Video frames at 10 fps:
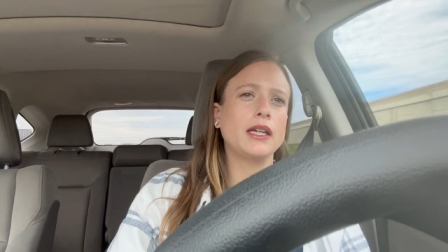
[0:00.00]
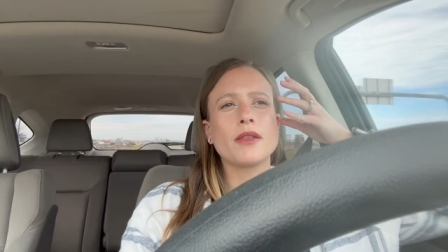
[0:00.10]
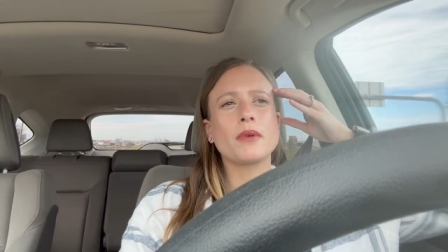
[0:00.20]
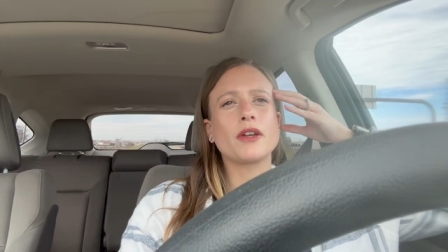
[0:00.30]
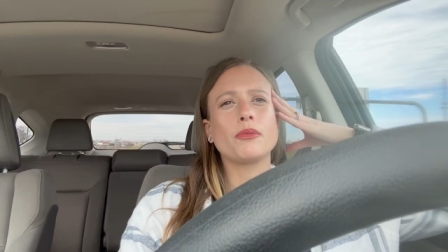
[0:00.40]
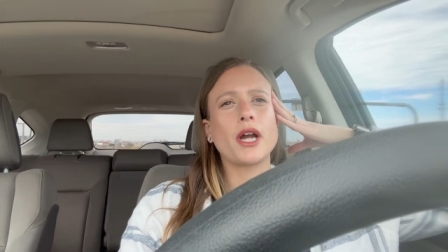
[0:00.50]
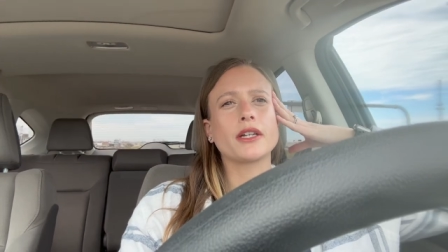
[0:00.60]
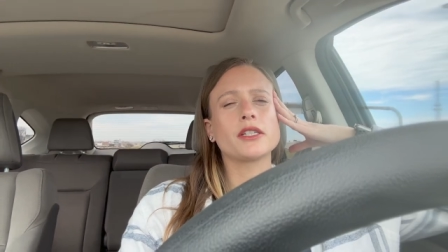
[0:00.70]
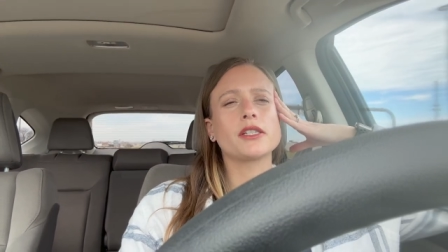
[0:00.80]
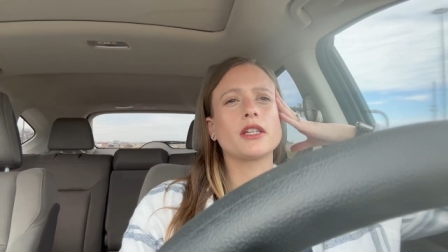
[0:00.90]
Then we have
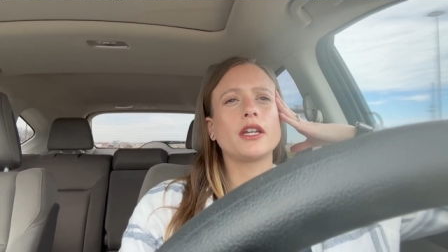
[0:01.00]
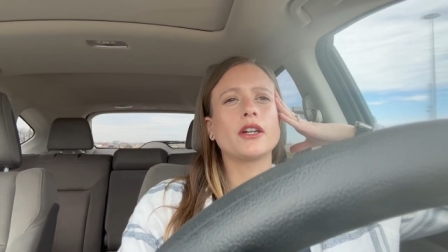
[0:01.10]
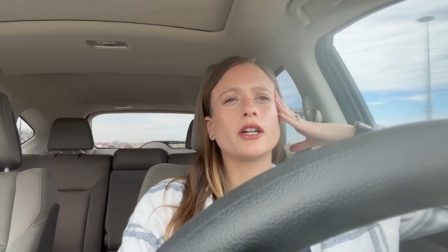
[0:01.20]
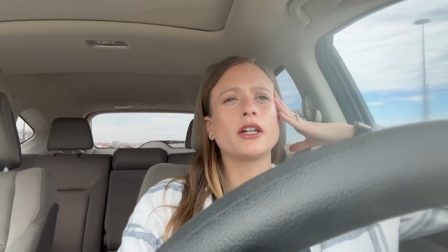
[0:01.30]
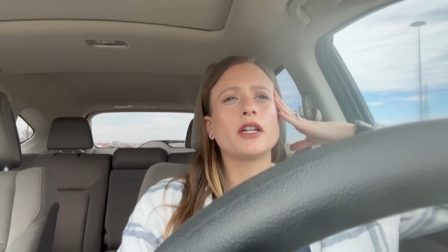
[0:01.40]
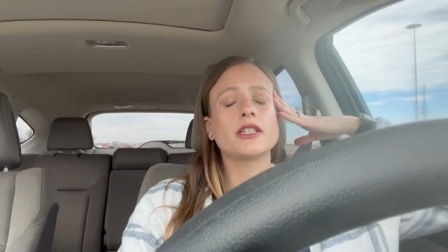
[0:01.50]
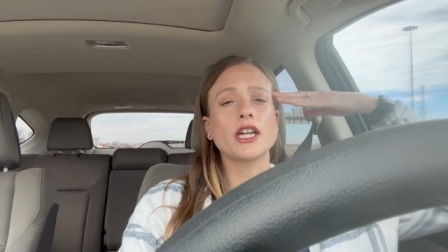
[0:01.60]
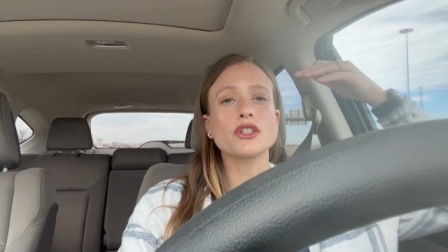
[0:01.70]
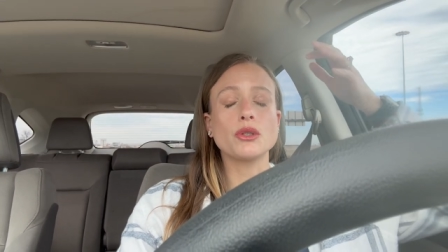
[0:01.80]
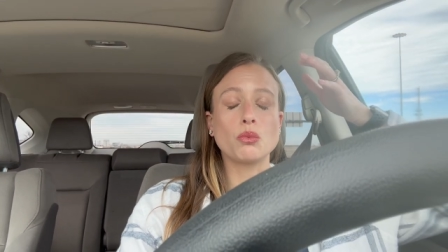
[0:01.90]
practice later. It's
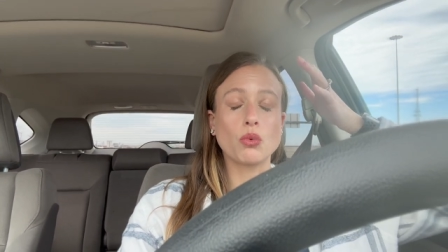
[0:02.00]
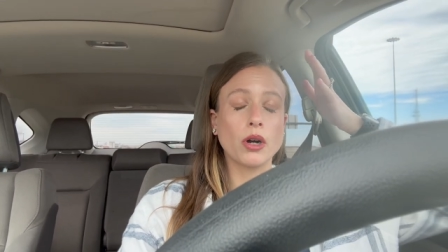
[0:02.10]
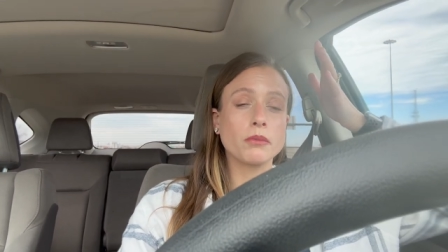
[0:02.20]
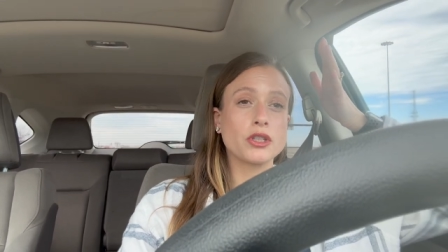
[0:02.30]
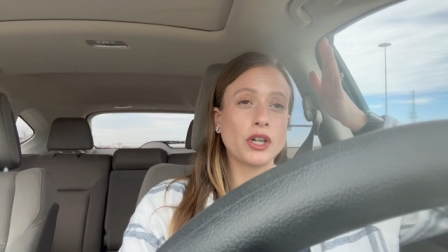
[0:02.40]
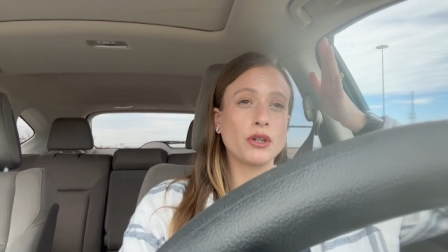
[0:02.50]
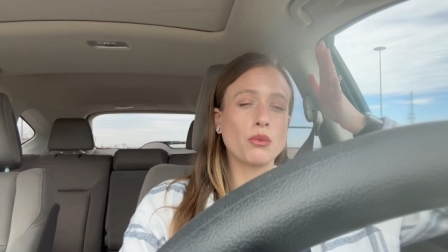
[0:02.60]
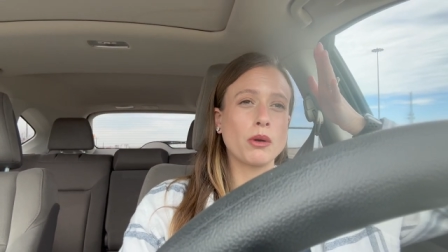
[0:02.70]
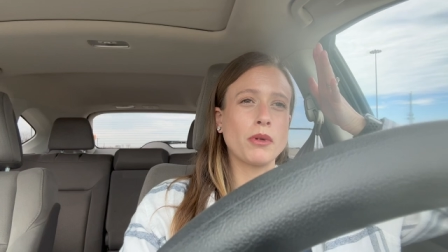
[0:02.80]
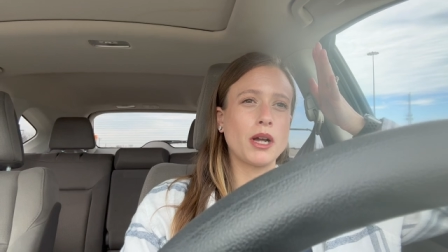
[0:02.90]
actually warm, starting to
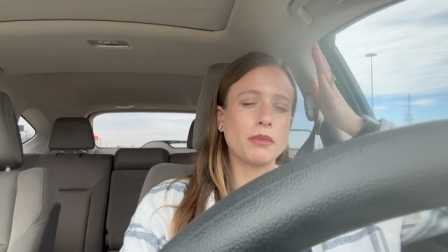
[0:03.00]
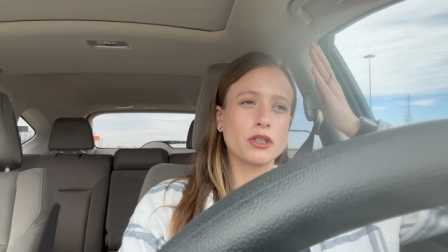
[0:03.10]
warm up.